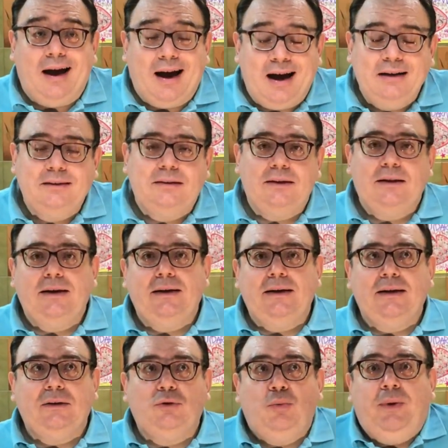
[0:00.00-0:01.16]
and
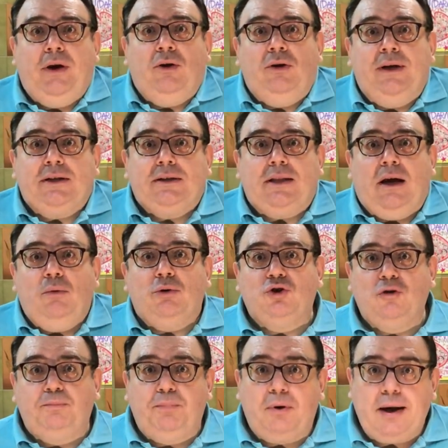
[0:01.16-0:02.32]
to be honest, I was
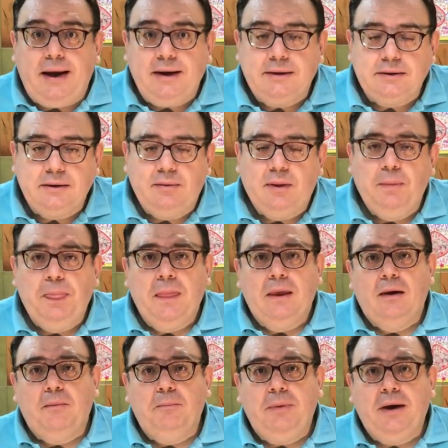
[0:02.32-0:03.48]
surprised,
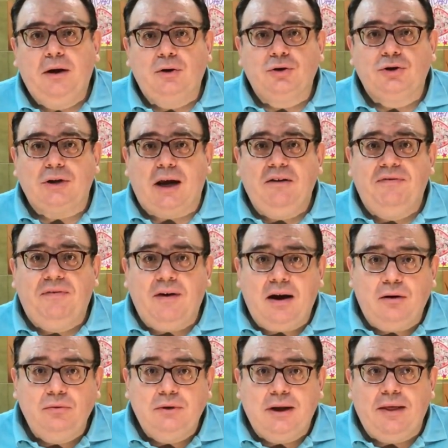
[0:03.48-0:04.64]
because I
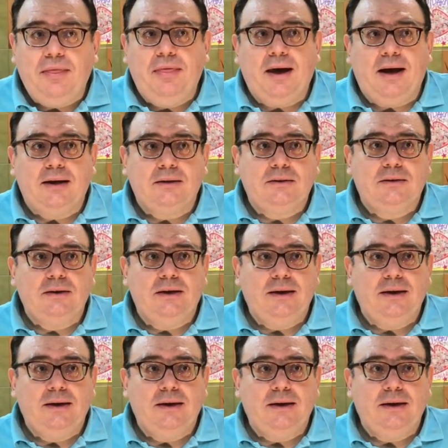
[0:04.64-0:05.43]
found that